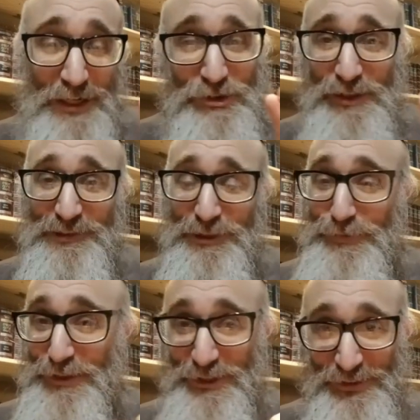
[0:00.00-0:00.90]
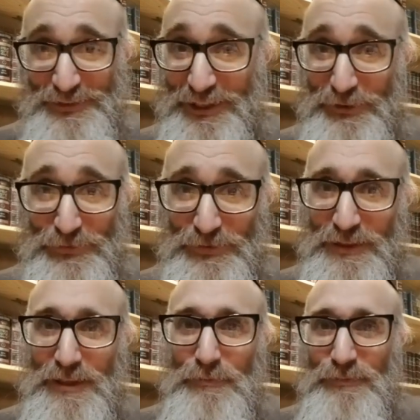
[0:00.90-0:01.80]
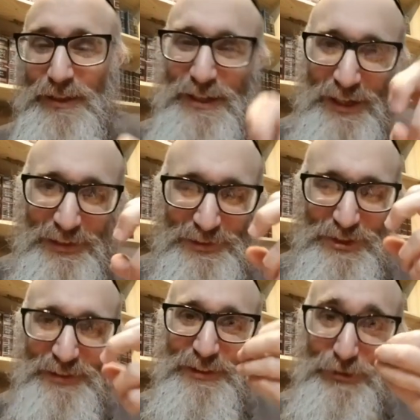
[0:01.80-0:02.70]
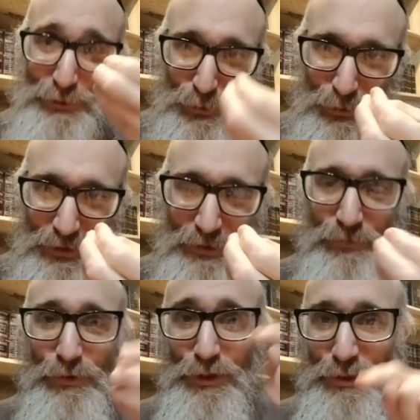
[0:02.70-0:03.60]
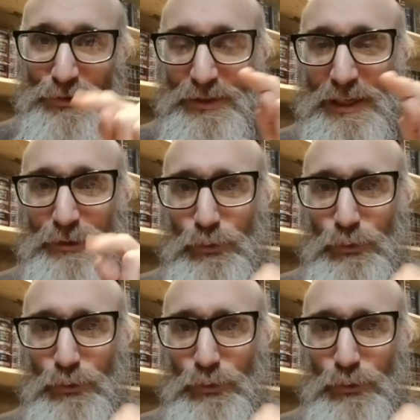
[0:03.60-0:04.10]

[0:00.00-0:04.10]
actually serving yourself. God is just a tool for you to get